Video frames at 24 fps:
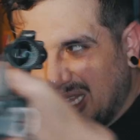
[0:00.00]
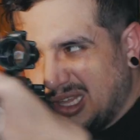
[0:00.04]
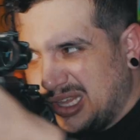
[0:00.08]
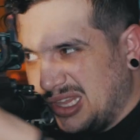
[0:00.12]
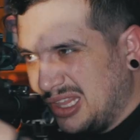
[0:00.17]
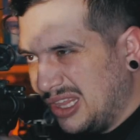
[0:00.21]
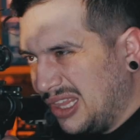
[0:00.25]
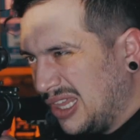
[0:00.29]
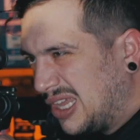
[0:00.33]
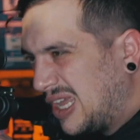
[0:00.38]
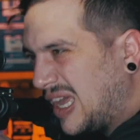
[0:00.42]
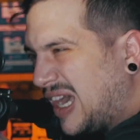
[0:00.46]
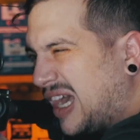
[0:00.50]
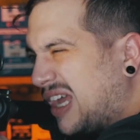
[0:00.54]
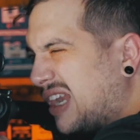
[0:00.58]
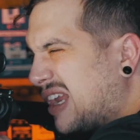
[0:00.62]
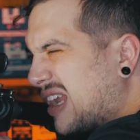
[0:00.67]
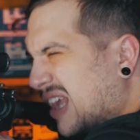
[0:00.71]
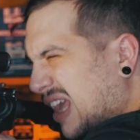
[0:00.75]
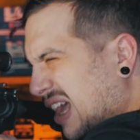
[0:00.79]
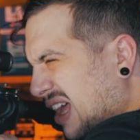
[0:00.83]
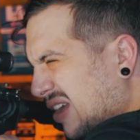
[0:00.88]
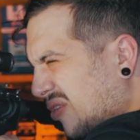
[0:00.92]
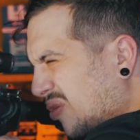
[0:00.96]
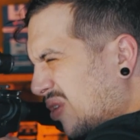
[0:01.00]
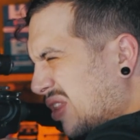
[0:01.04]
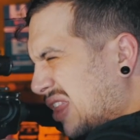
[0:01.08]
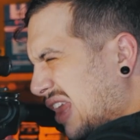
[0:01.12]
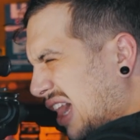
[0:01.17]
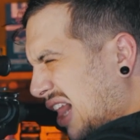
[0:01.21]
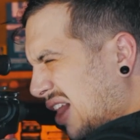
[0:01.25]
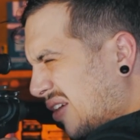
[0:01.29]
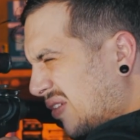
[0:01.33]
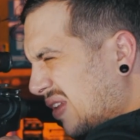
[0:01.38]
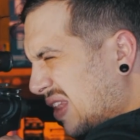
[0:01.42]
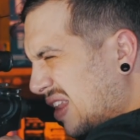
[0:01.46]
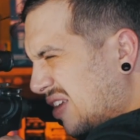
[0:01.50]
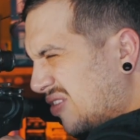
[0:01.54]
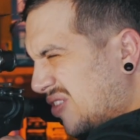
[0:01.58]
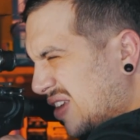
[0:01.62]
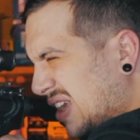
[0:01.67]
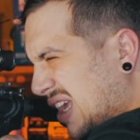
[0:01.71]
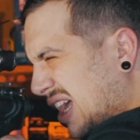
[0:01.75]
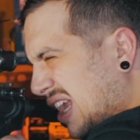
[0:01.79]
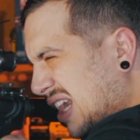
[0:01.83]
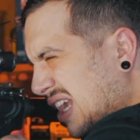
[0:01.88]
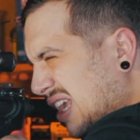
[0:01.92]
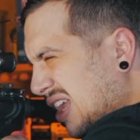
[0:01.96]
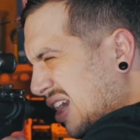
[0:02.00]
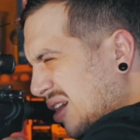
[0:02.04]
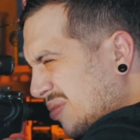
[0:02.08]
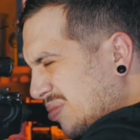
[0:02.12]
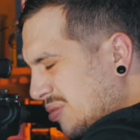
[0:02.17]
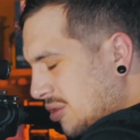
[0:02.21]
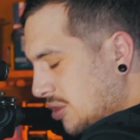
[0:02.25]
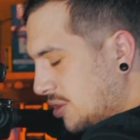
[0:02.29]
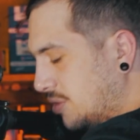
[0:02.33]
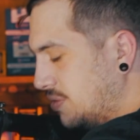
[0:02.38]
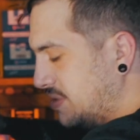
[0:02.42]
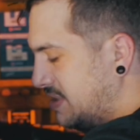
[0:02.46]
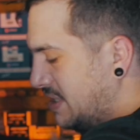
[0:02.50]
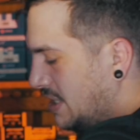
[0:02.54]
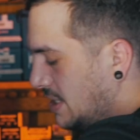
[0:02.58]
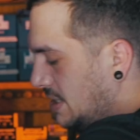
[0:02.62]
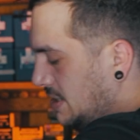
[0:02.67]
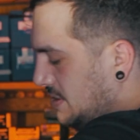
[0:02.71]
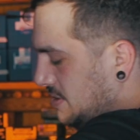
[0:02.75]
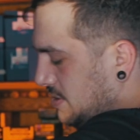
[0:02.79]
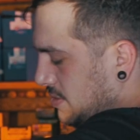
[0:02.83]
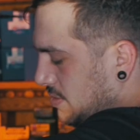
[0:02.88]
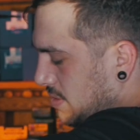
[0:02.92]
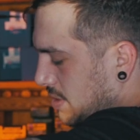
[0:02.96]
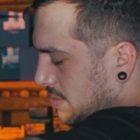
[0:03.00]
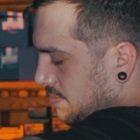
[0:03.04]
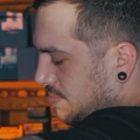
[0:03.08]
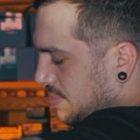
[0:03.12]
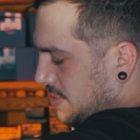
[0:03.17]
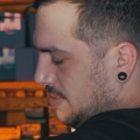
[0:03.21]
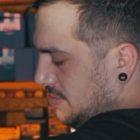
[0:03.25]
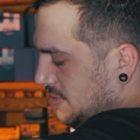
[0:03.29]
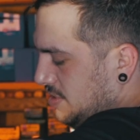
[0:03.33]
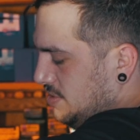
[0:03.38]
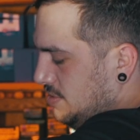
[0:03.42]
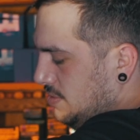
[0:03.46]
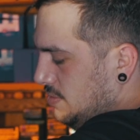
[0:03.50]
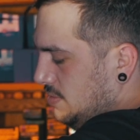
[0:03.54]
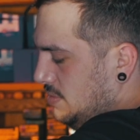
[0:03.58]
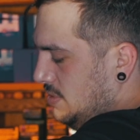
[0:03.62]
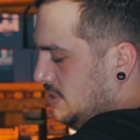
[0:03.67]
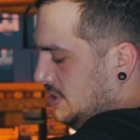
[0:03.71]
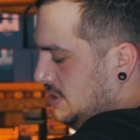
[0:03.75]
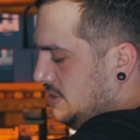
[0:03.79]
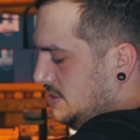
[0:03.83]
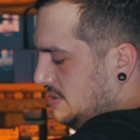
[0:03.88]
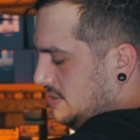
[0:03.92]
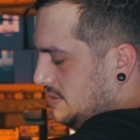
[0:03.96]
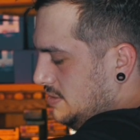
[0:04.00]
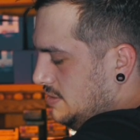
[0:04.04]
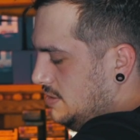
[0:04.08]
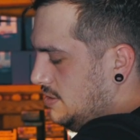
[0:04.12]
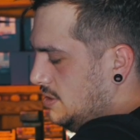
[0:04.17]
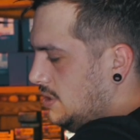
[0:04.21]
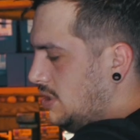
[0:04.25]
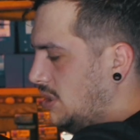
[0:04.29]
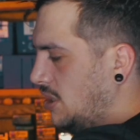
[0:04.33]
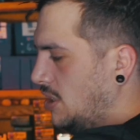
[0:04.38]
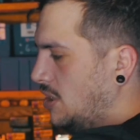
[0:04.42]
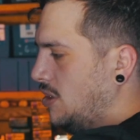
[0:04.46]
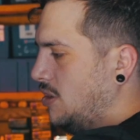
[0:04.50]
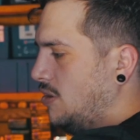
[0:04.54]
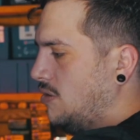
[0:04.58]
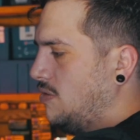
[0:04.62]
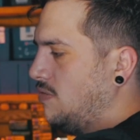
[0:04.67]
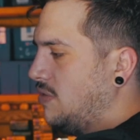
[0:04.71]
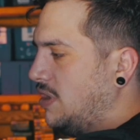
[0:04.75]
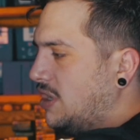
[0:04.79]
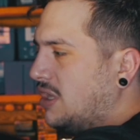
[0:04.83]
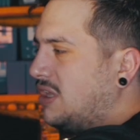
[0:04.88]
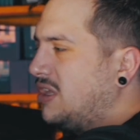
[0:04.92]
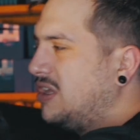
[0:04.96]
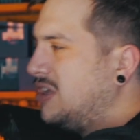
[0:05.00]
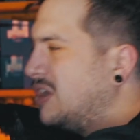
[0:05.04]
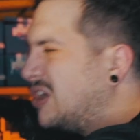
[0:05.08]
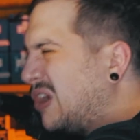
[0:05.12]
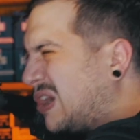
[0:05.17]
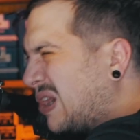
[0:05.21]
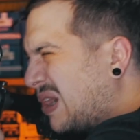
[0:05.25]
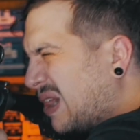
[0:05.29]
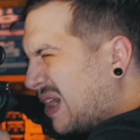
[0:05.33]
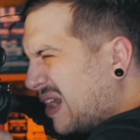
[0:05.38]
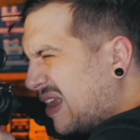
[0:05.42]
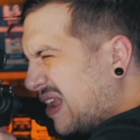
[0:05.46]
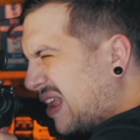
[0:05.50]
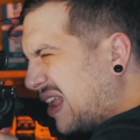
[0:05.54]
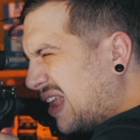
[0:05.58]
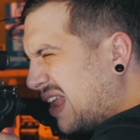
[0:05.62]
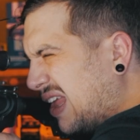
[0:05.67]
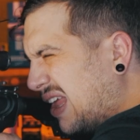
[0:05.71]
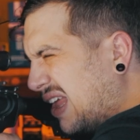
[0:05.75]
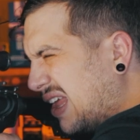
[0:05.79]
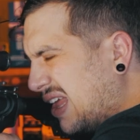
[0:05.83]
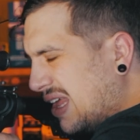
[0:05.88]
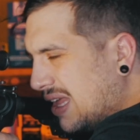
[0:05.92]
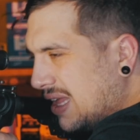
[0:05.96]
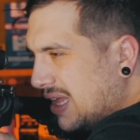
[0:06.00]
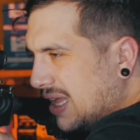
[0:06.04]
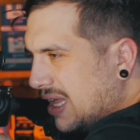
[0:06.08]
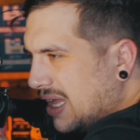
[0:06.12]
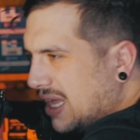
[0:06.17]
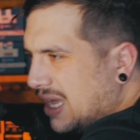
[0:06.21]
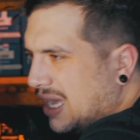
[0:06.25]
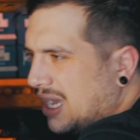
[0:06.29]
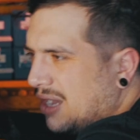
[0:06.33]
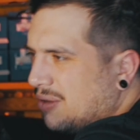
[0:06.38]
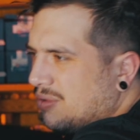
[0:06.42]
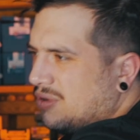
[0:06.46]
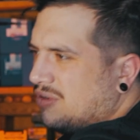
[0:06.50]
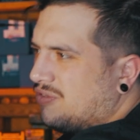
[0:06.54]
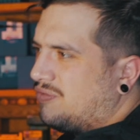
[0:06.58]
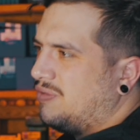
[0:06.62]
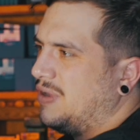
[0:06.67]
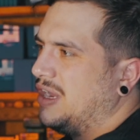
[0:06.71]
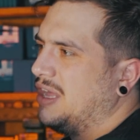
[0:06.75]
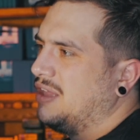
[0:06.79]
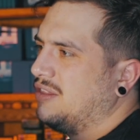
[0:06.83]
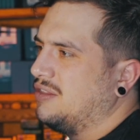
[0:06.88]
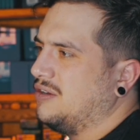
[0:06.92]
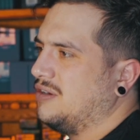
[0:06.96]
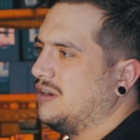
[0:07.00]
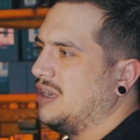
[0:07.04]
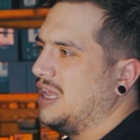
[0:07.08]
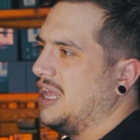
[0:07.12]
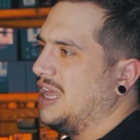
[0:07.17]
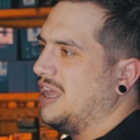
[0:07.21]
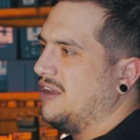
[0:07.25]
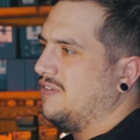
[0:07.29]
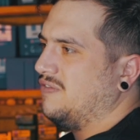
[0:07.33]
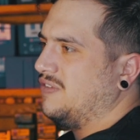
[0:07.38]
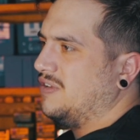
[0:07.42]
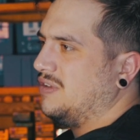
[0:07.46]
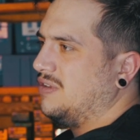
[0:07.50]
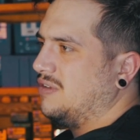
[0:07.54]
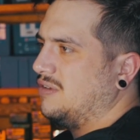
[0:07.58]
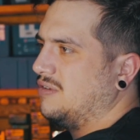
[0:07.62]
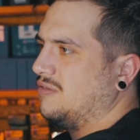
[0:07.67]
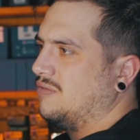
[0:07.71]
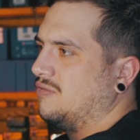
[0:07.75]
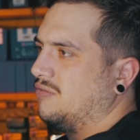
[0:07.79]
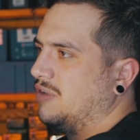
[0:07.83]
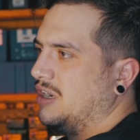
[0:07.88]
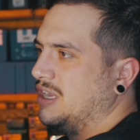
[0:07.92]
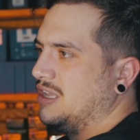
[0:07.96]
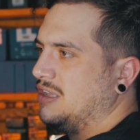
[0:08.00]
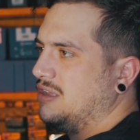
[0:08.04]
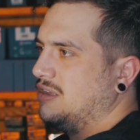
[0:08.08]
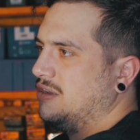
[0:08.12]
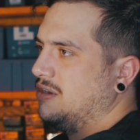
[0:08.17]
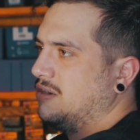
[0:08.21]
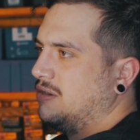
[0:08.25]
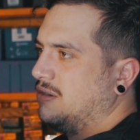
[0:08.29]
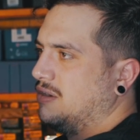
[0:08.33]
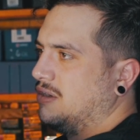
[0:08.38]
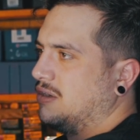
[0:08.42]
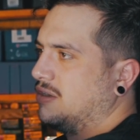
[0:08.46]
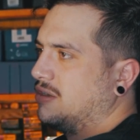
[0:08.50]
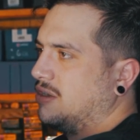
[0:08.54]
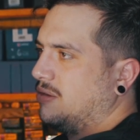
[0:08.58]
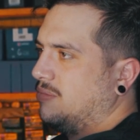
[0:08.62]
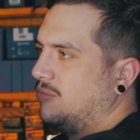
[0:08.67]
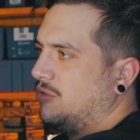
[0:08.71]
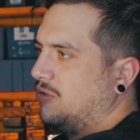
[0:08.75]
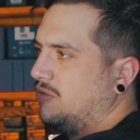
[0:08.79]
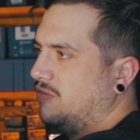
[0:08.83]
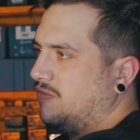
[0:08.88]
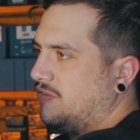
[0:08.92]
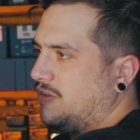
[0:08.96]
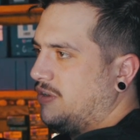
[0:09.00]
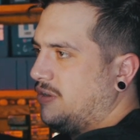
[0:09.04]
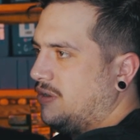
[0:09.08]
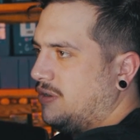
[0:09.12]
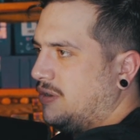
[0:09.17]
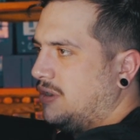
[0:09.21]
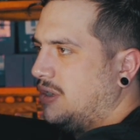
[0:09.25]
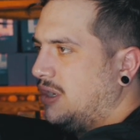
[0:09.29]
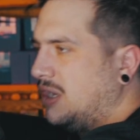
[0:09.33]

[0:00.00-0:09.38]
you kind of got, with the eye relief, you got to get up close on it, so I'm probably showing this right here. I would have rather have it right here and come over,